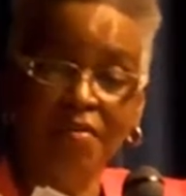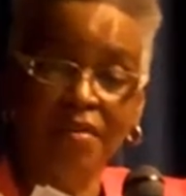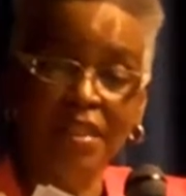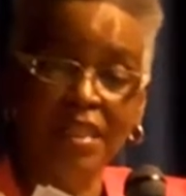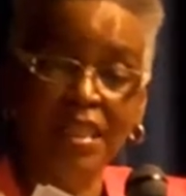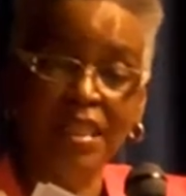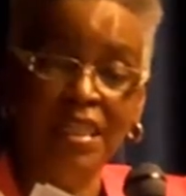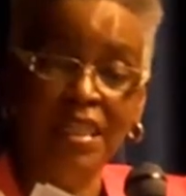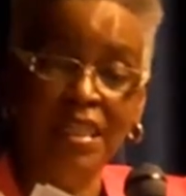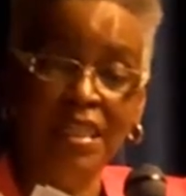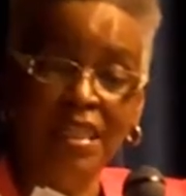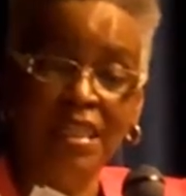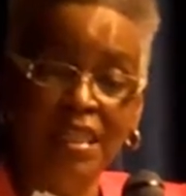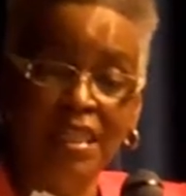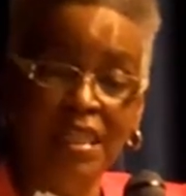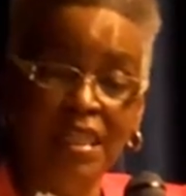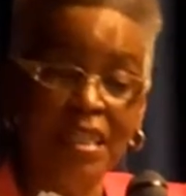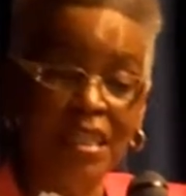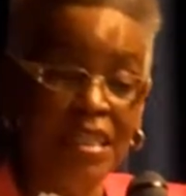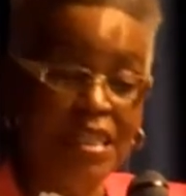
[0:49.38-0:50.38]

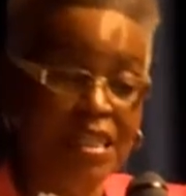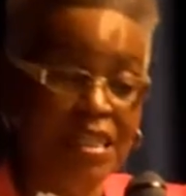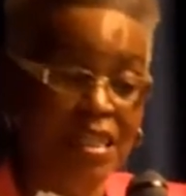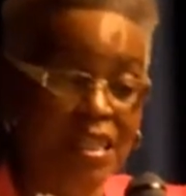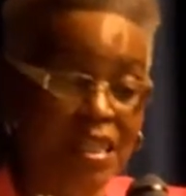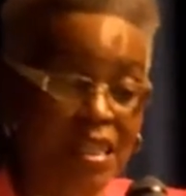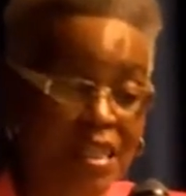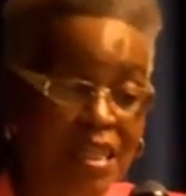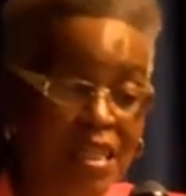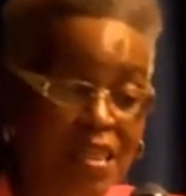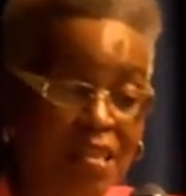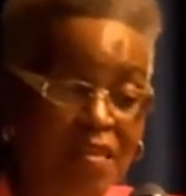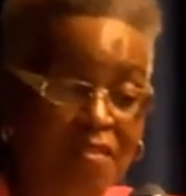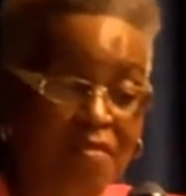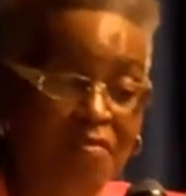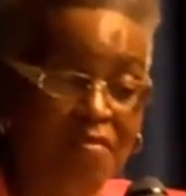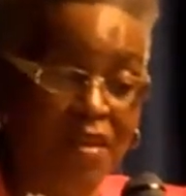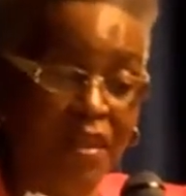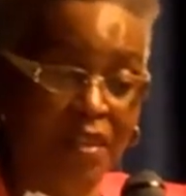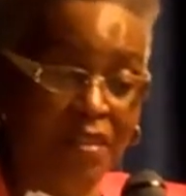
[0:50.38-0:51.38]
FEED
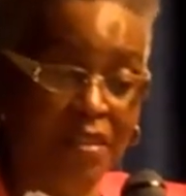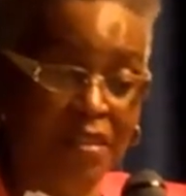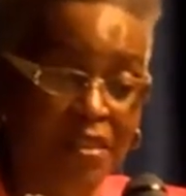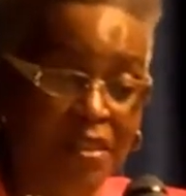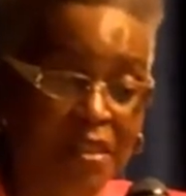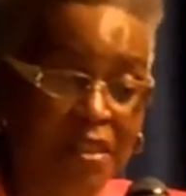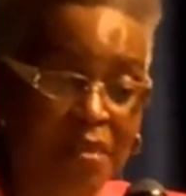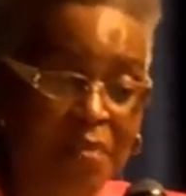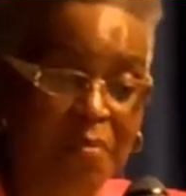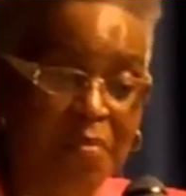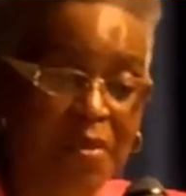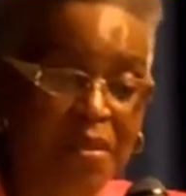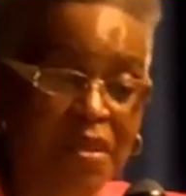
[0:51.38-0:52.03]
Fellowship,